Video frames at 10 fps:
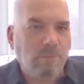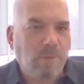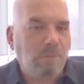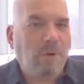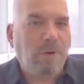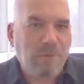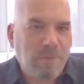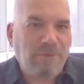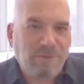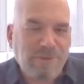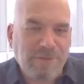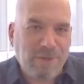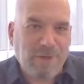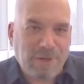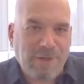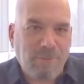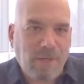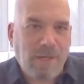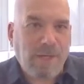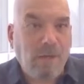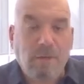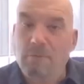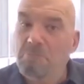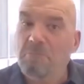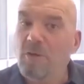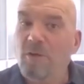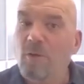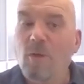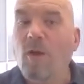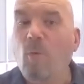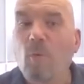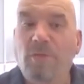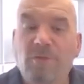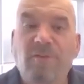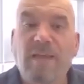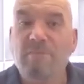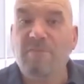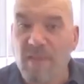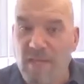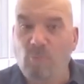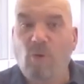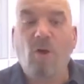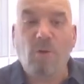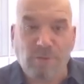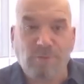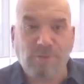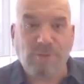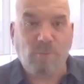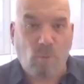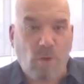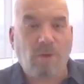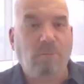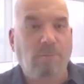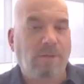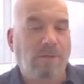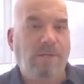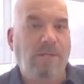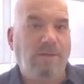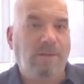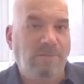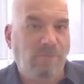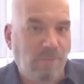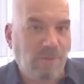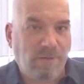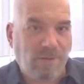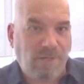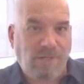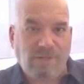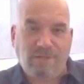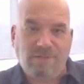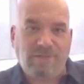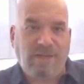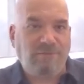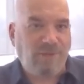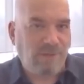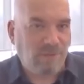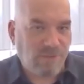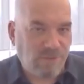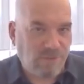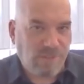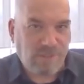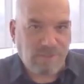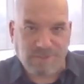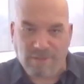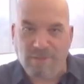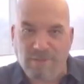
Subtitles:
but part of the message there can be, you know, we all want the same thing. We're all interested in walkability and livability and the safety of the streets